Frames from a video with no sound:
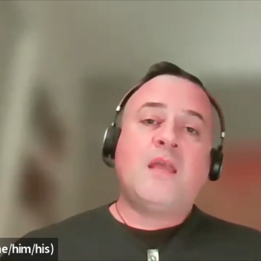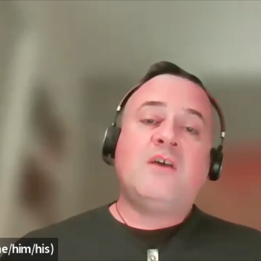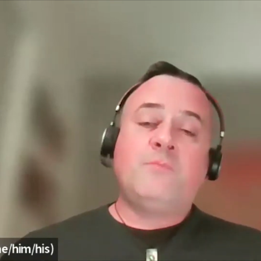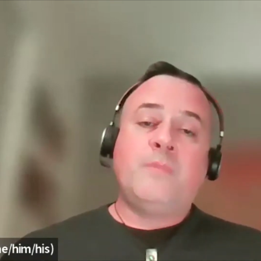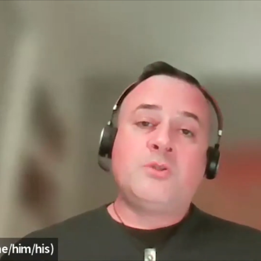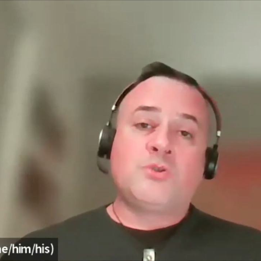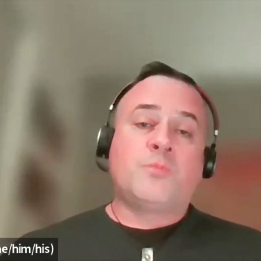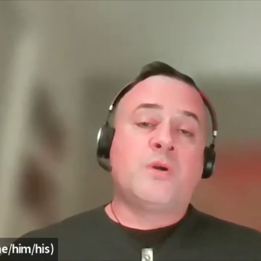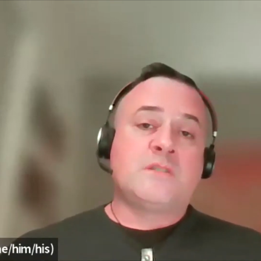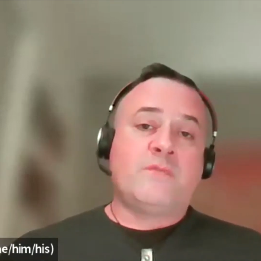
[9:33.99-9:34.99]
have major
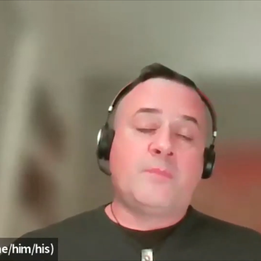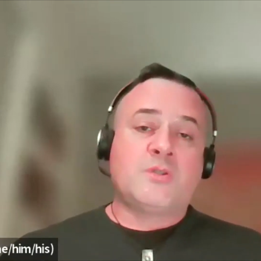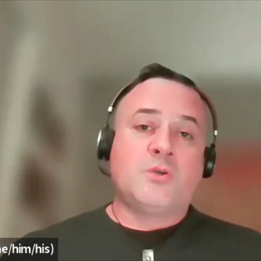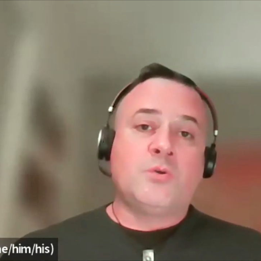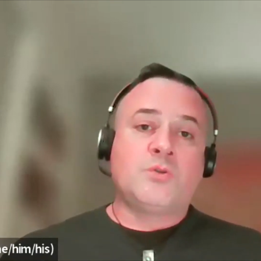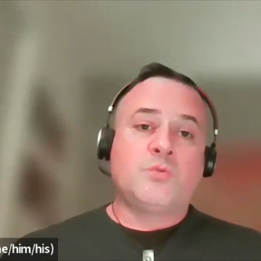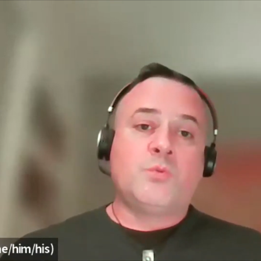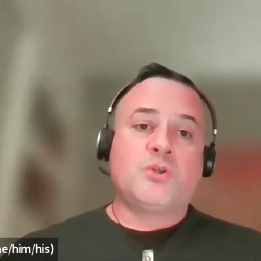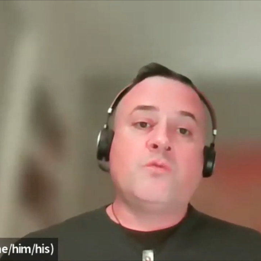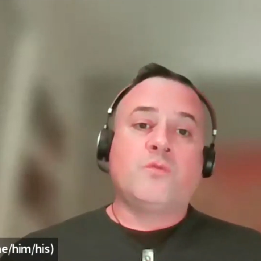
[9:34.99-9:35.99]
depressive episodes
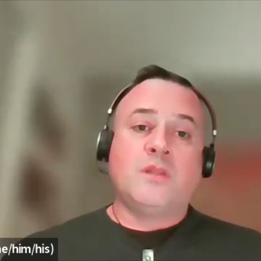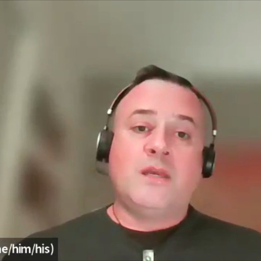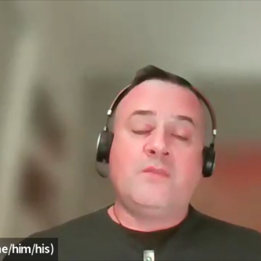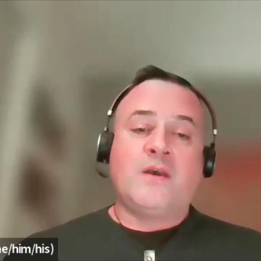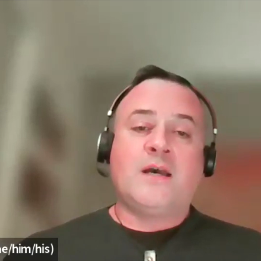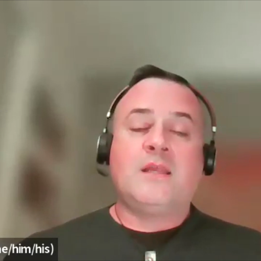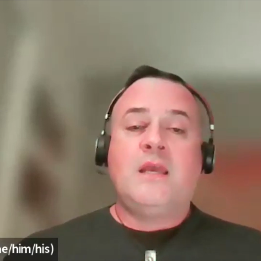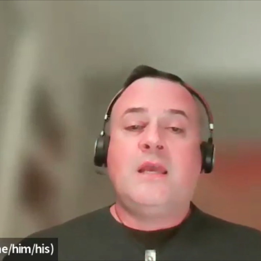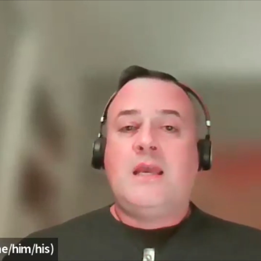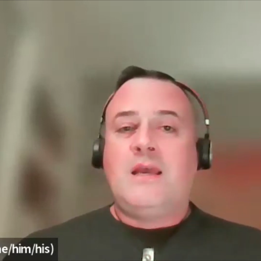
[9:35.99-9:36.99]
which overlay that,
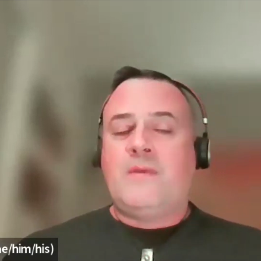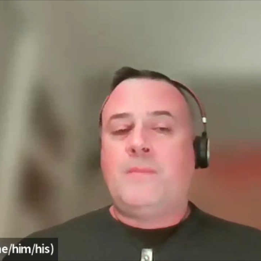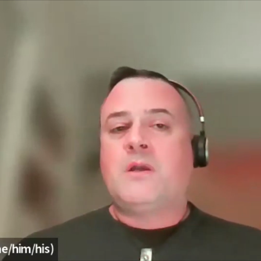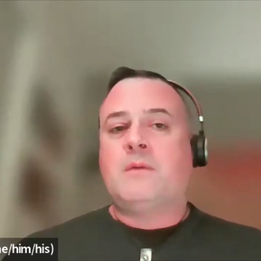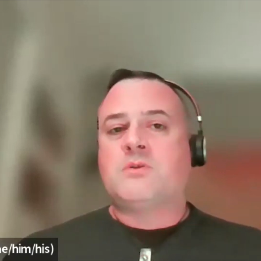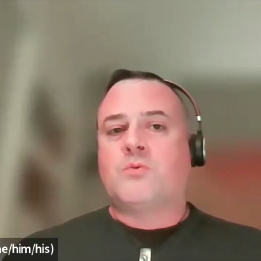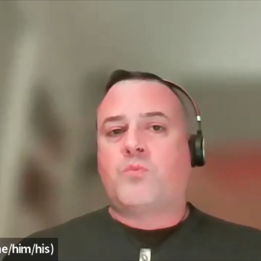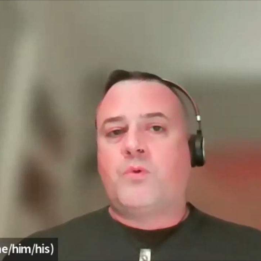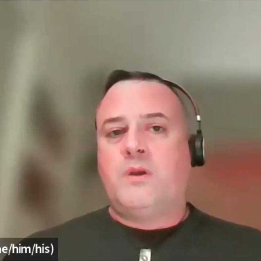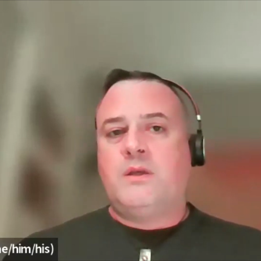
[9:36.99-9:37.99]
and that becomes a
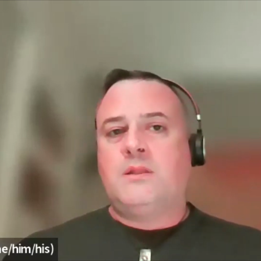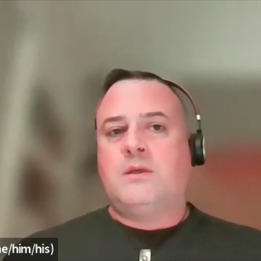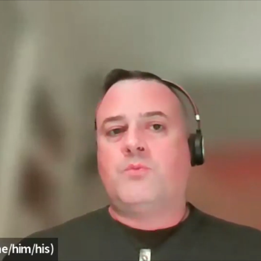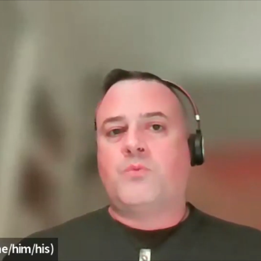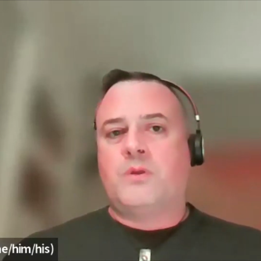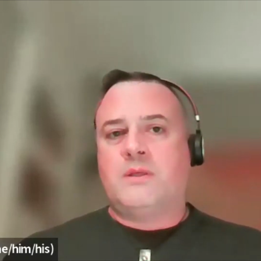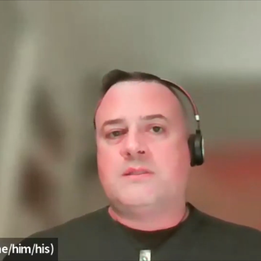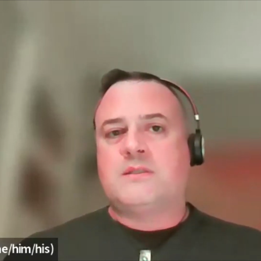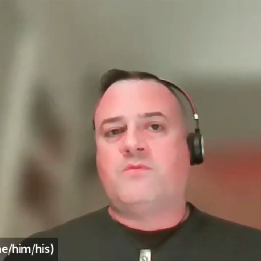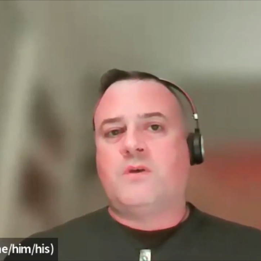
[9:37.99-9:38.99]
really, really
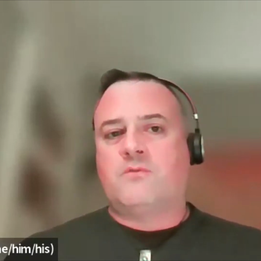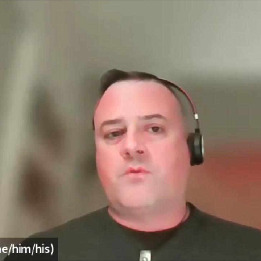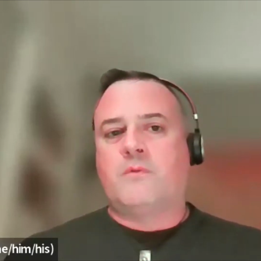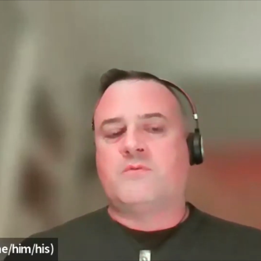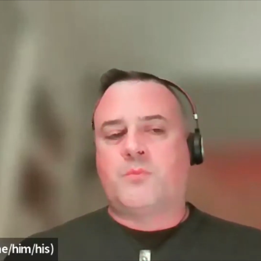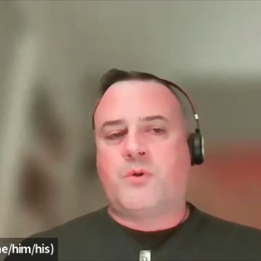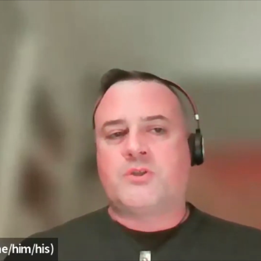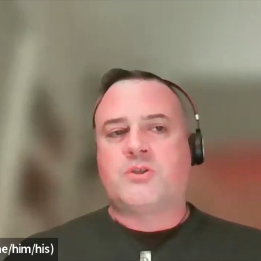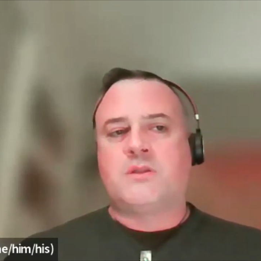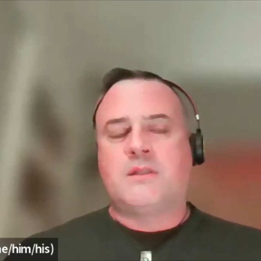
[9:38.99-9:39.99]
severe form of
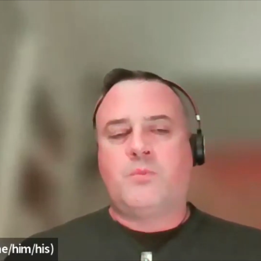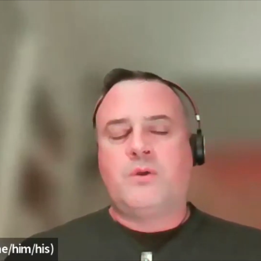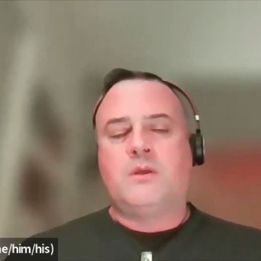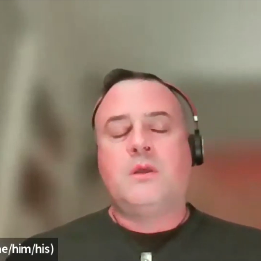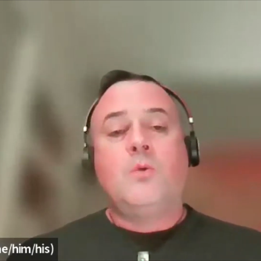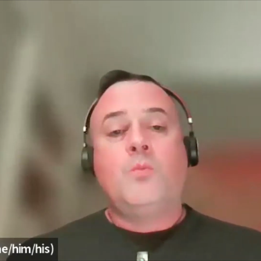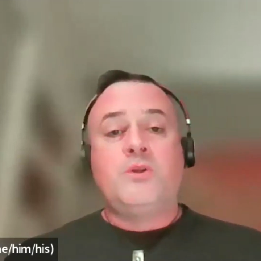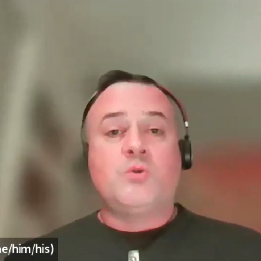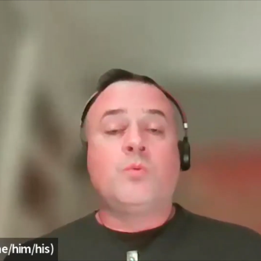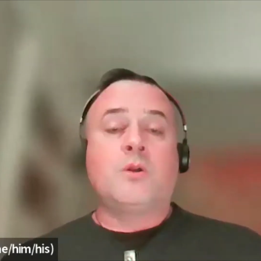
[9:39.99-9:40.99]
depression that we
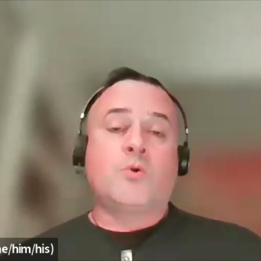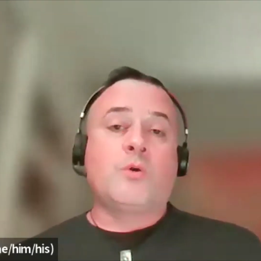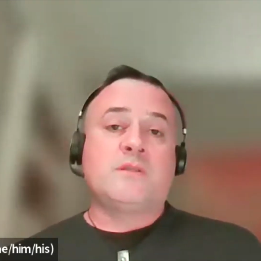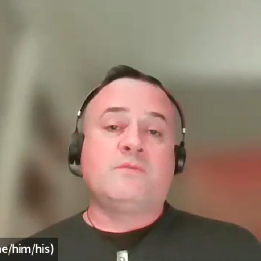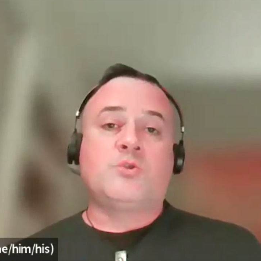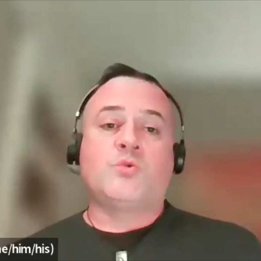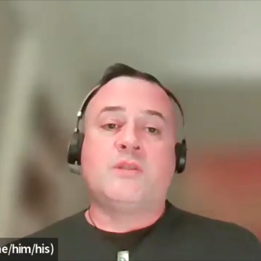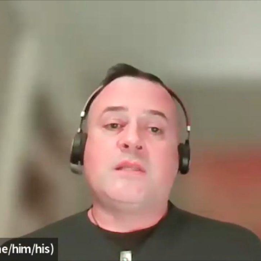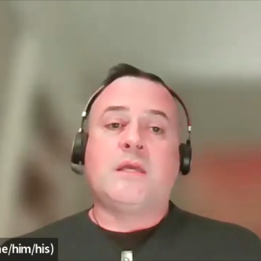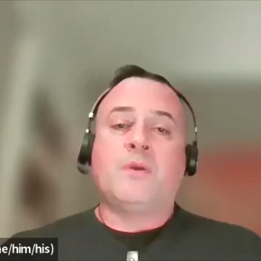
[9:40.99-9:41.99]
do want to aggressively
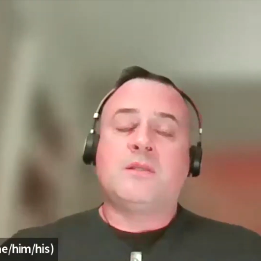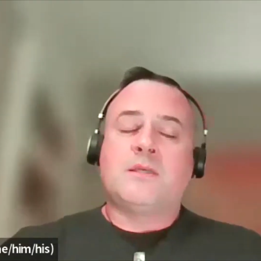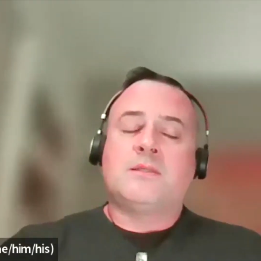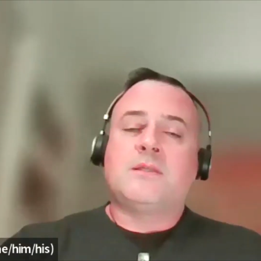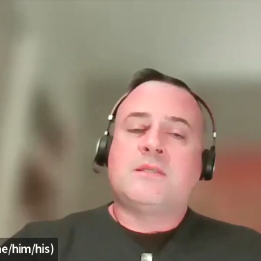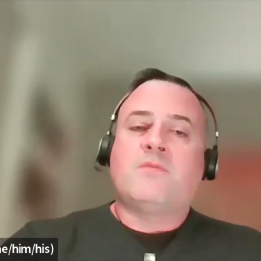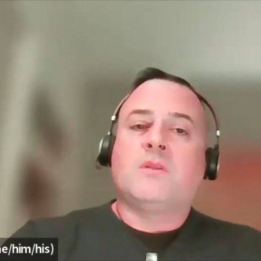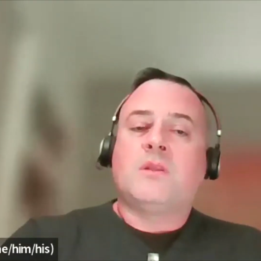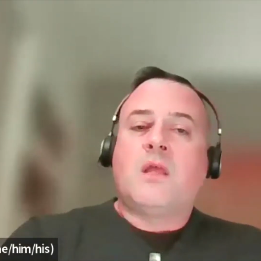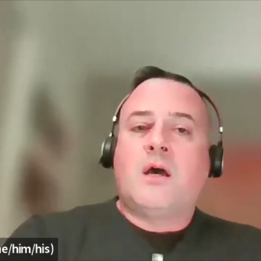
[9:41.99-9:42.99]
treat that because that does have a
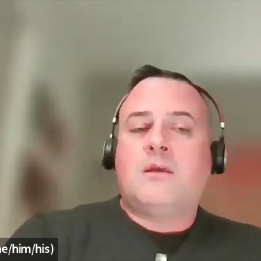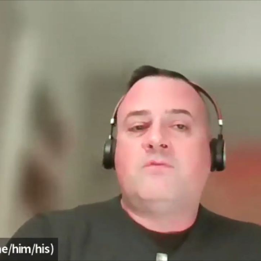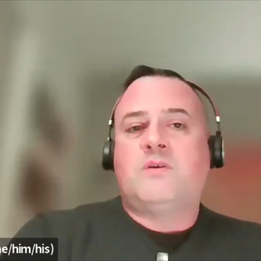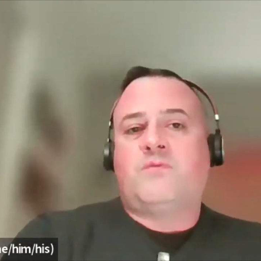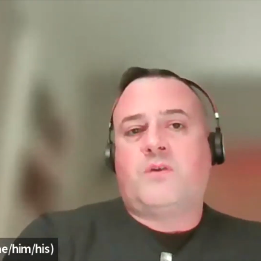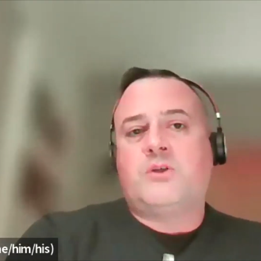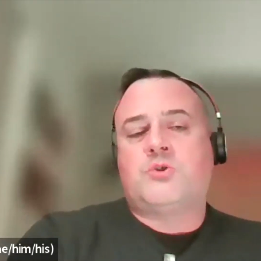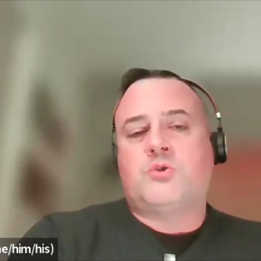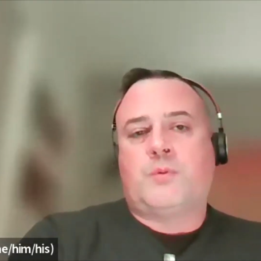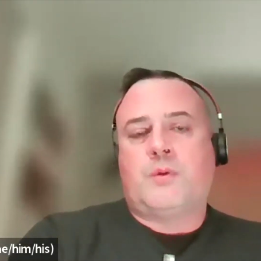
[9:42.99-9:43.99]
lot of different
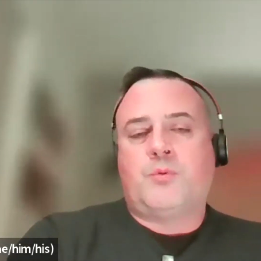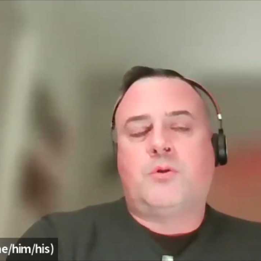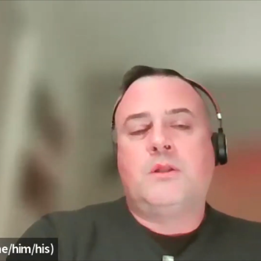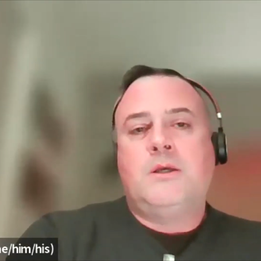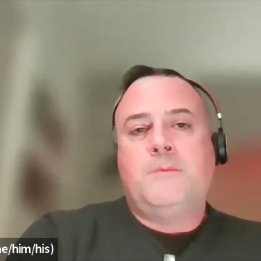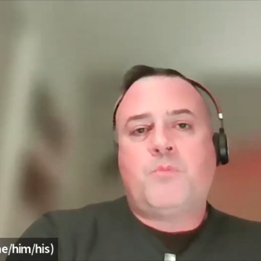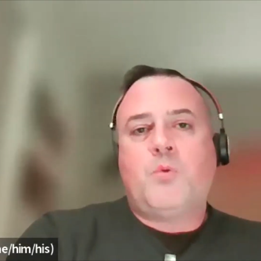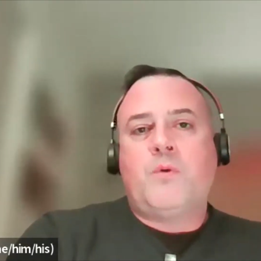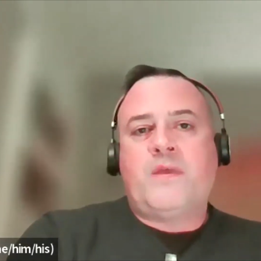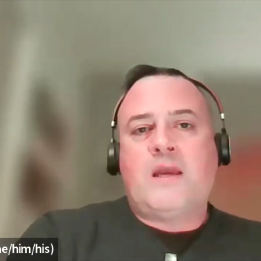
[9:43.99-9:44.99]
issues for people
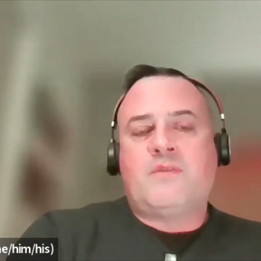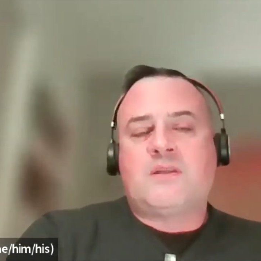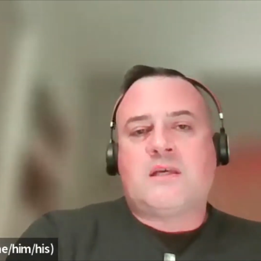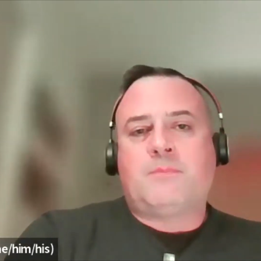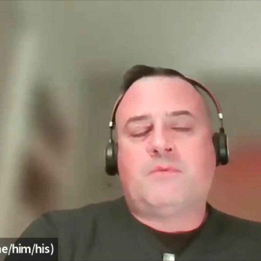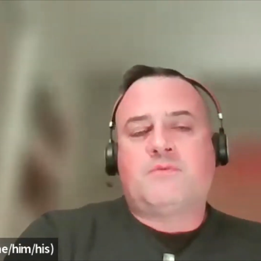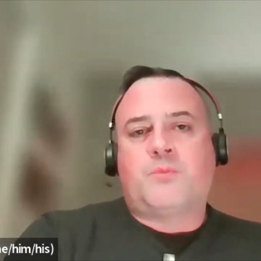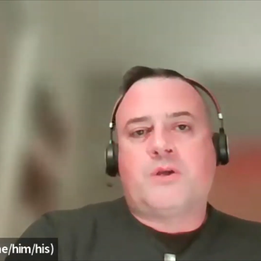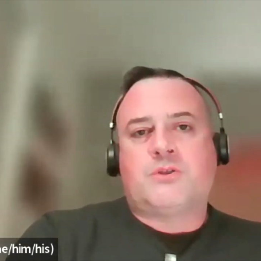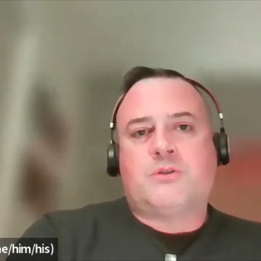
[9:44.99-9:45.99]
when they have that type of
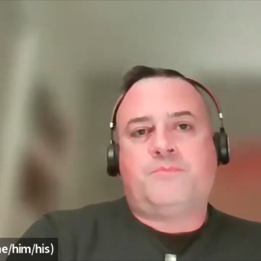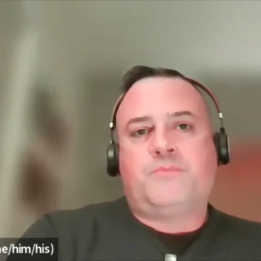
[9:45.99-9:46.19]
depression.